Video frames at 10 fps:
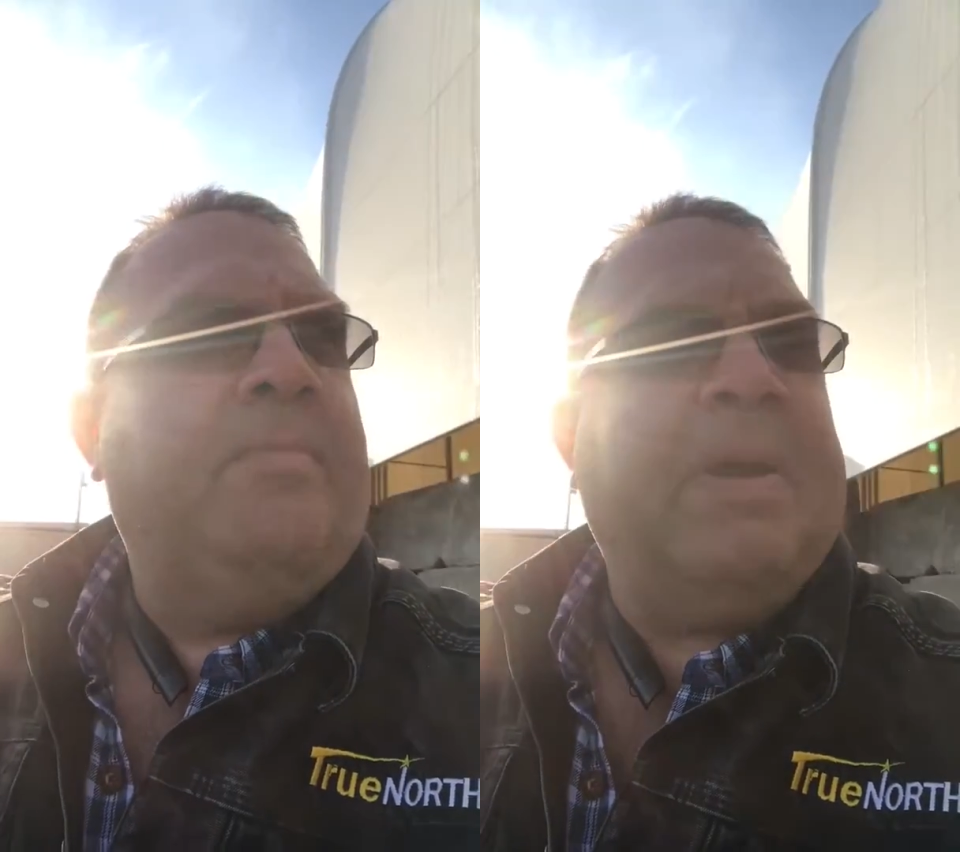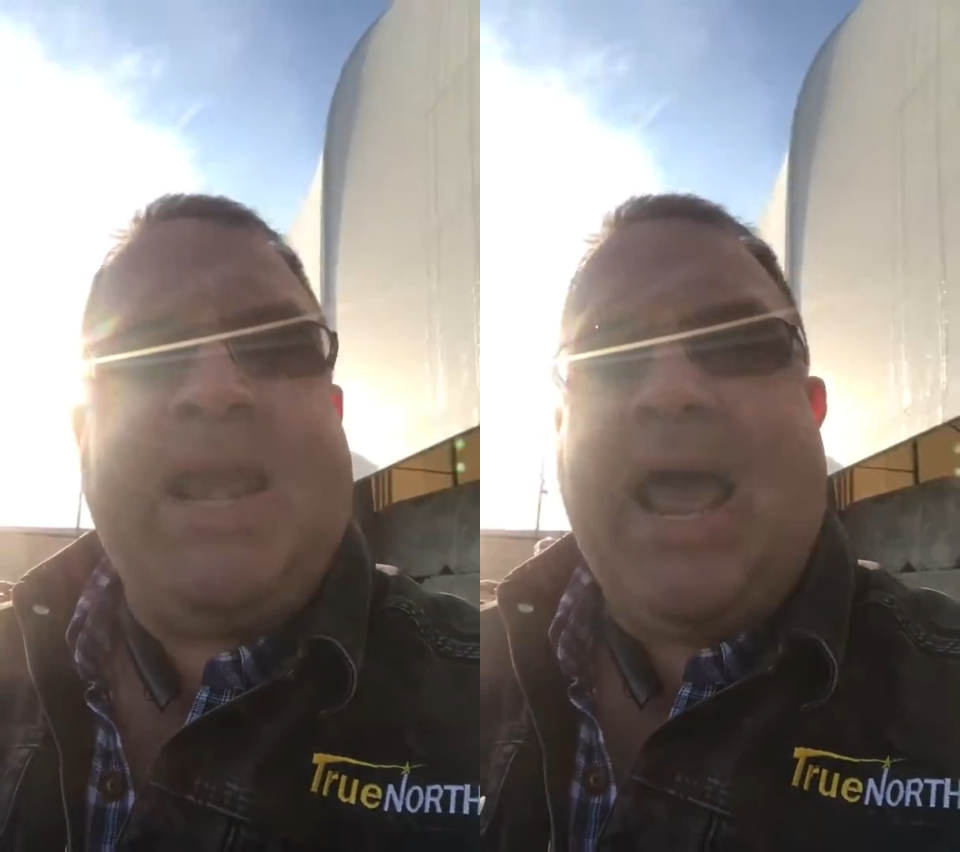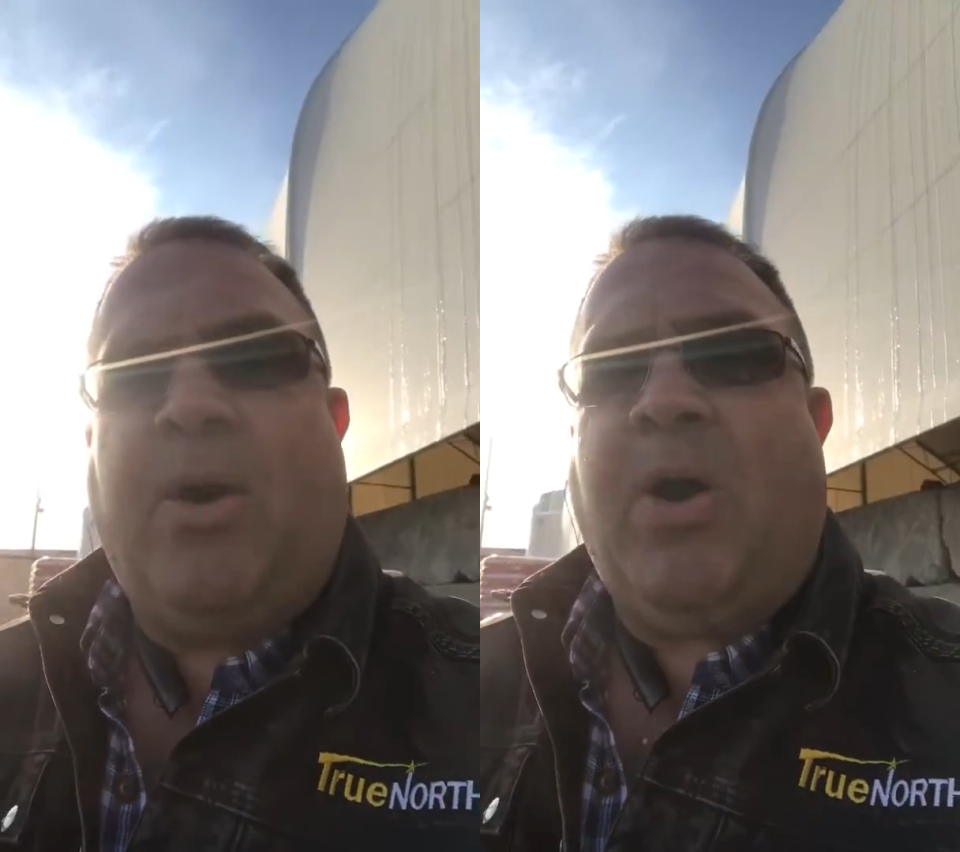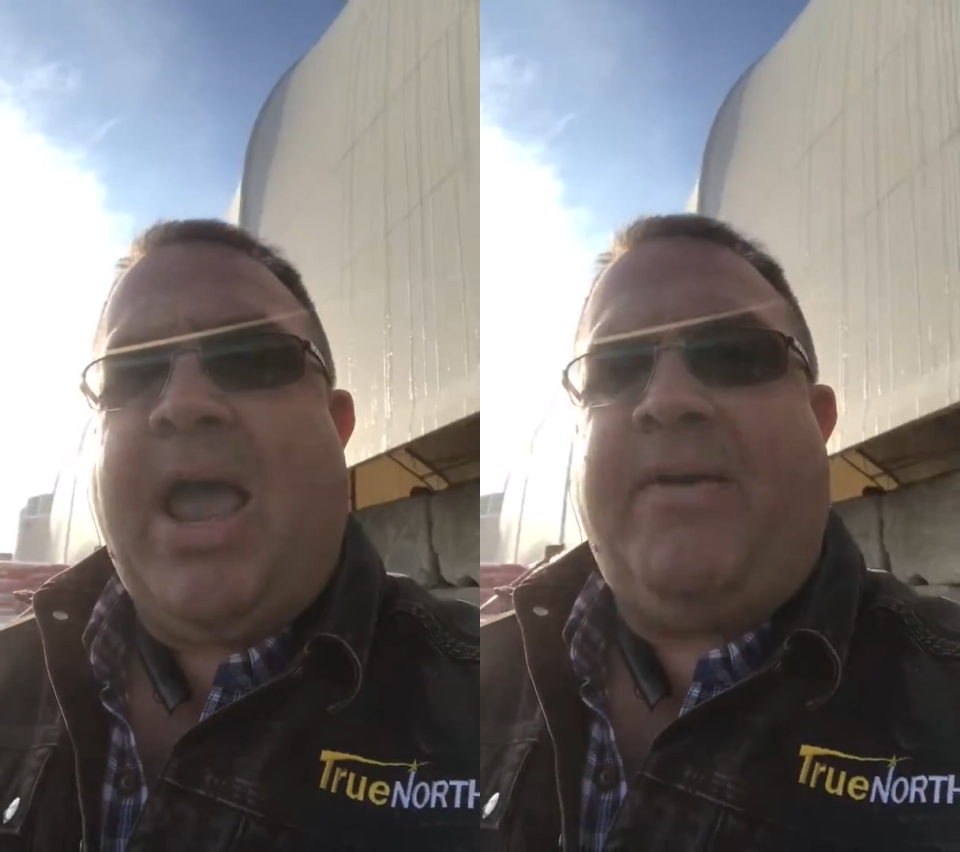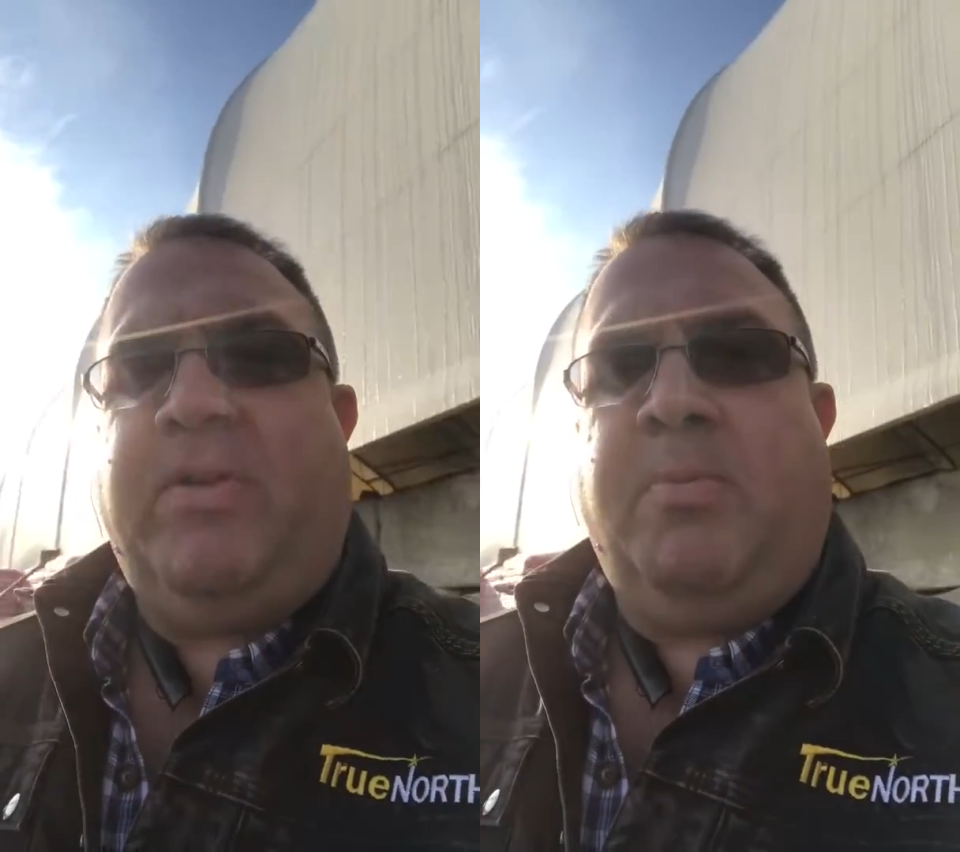But now we're
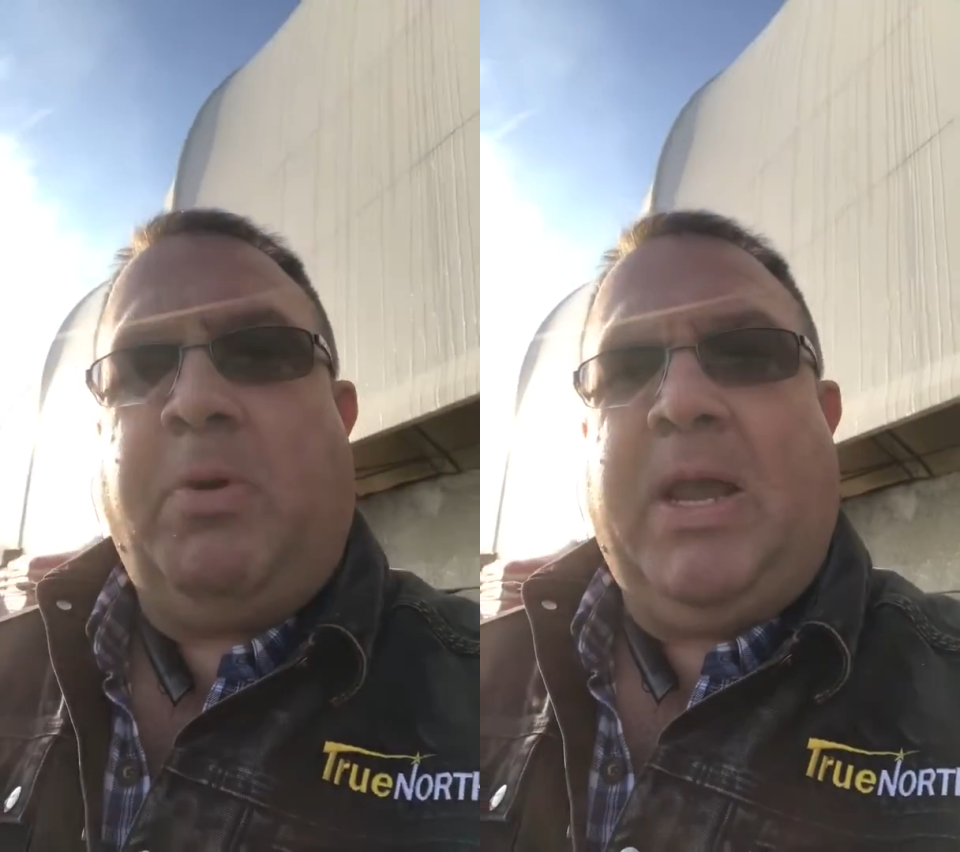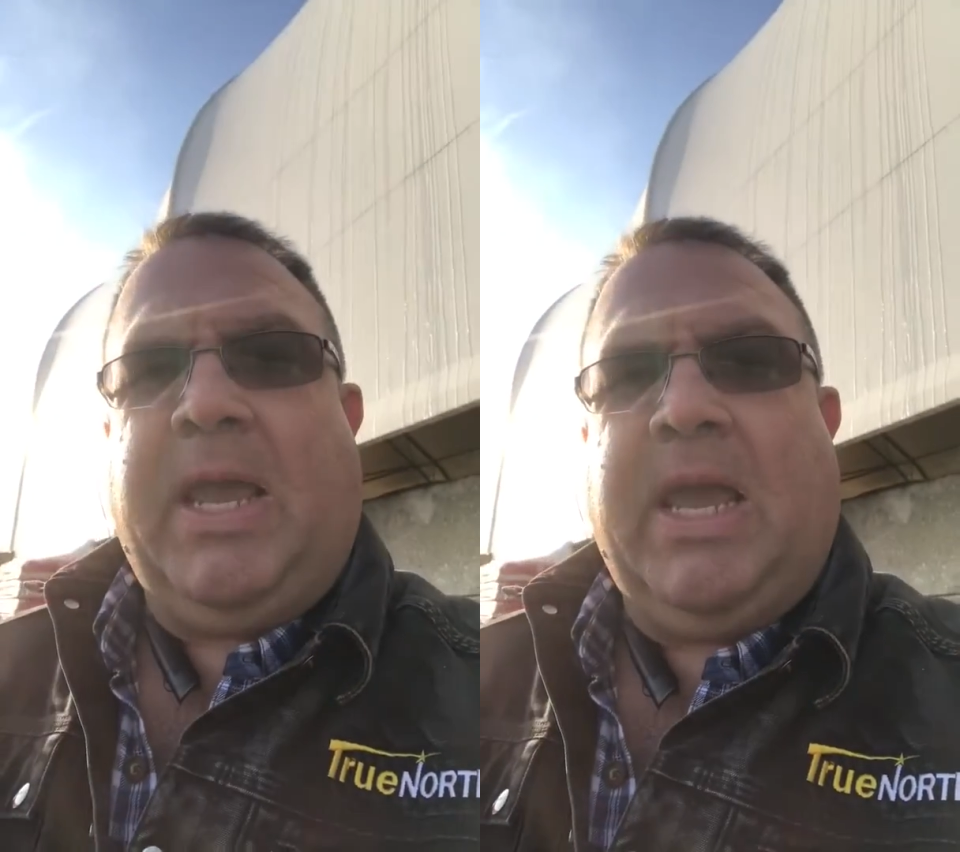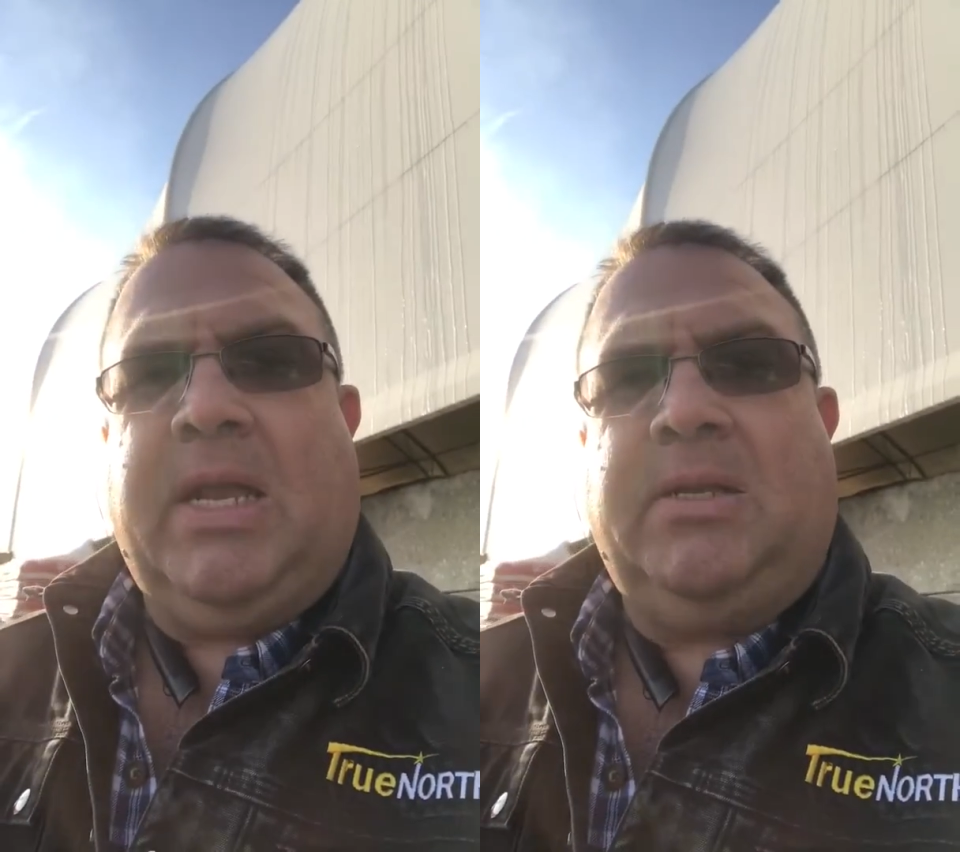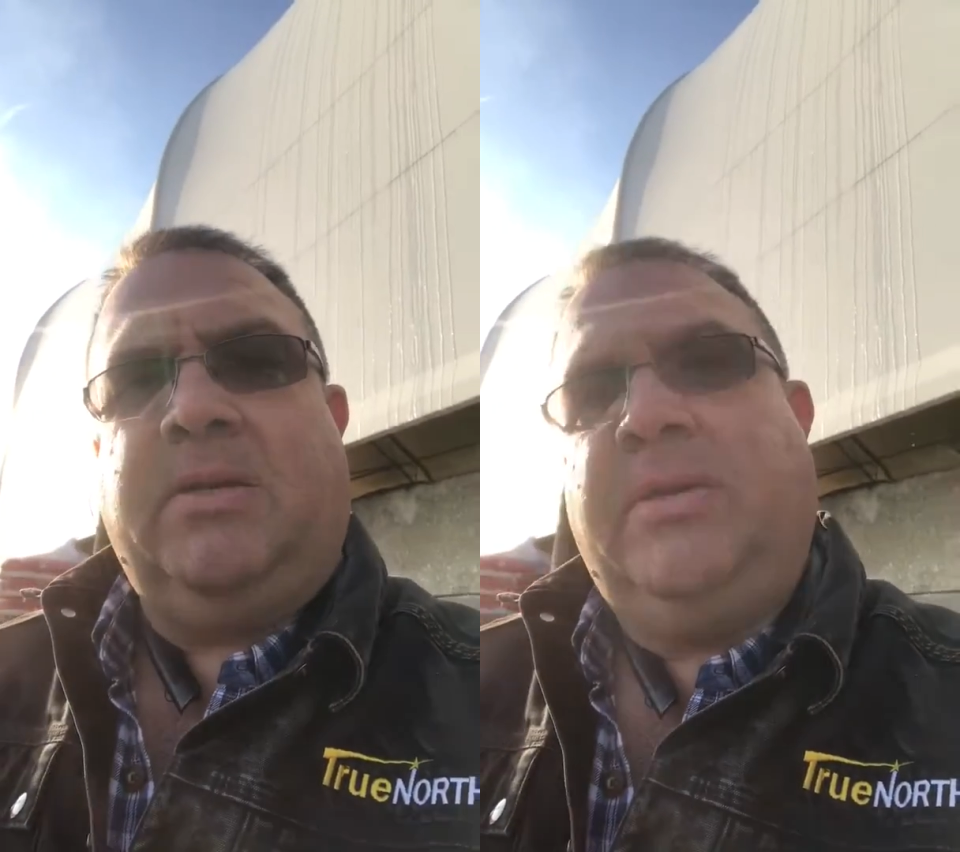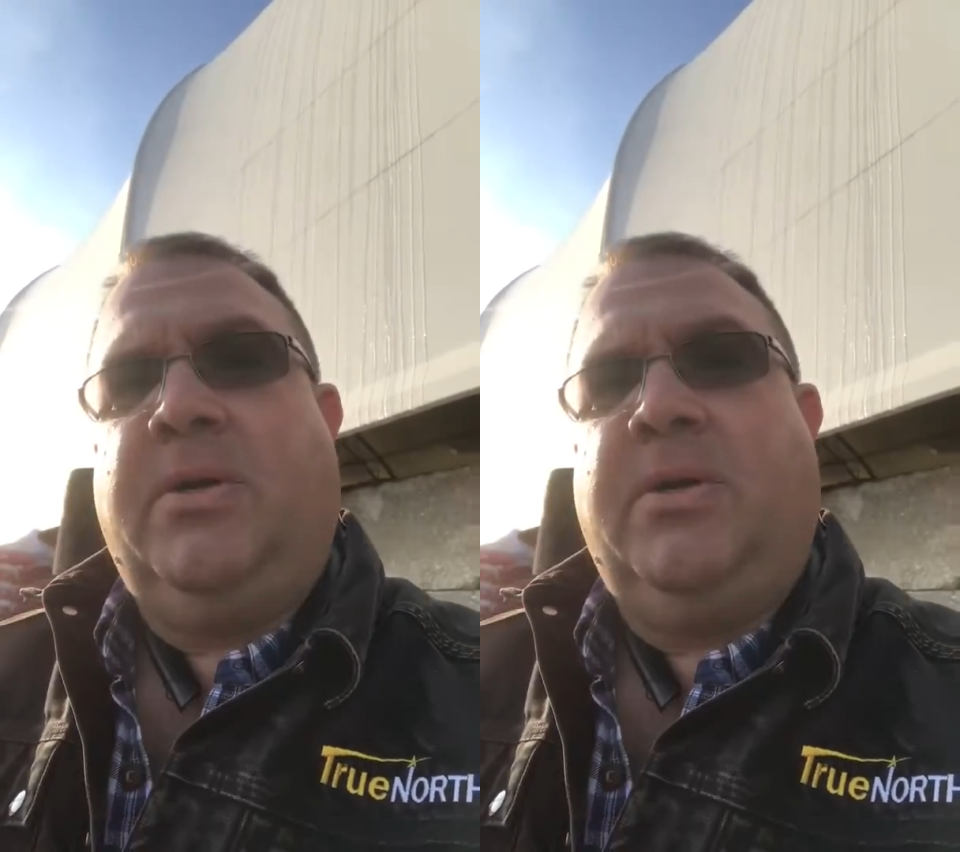having to bring in